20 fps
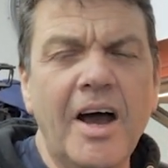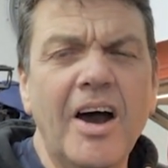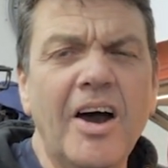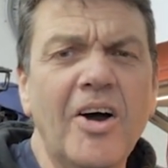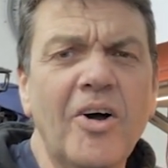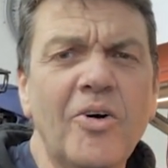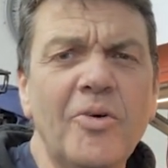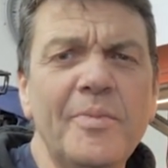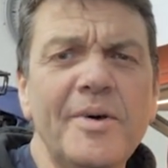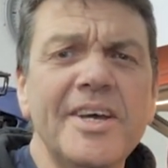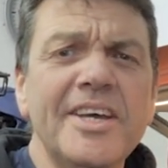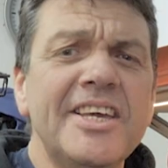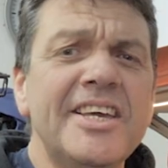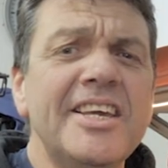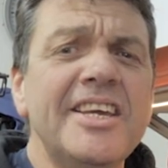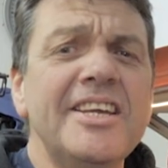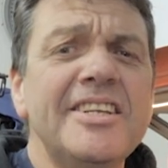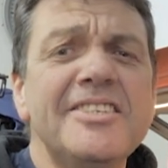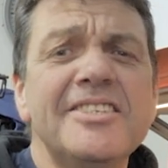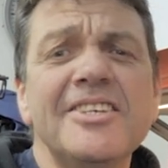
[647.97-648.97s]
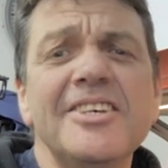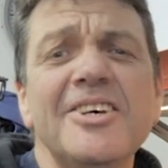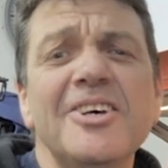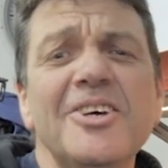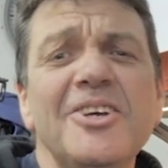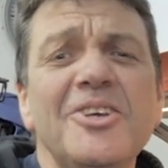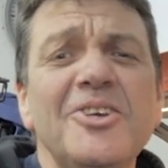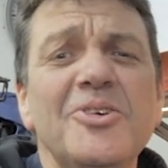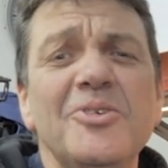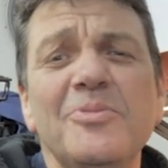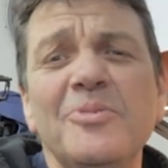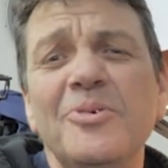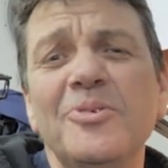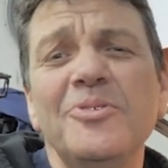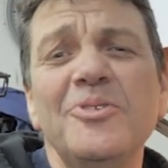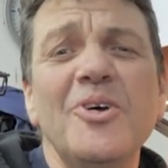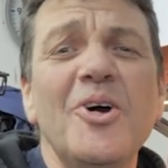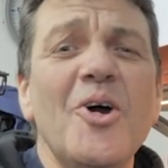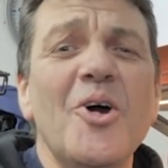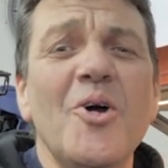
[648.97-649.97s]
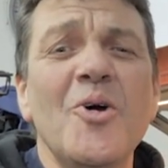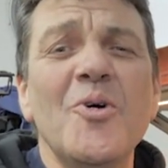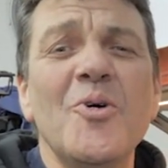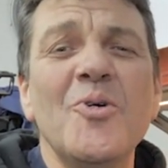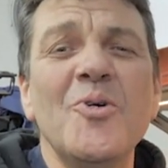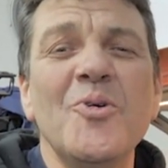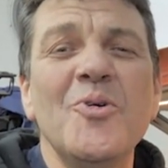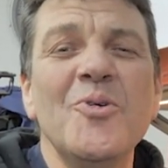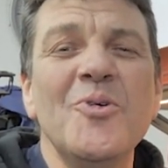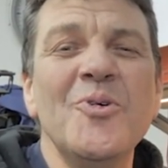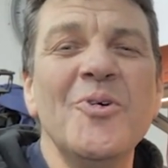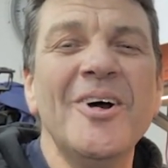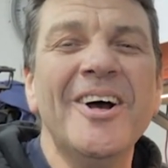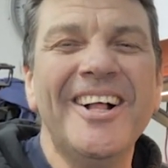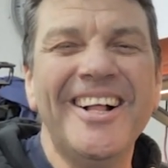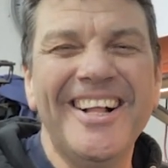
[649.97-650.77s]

Oh, Makita, you will know.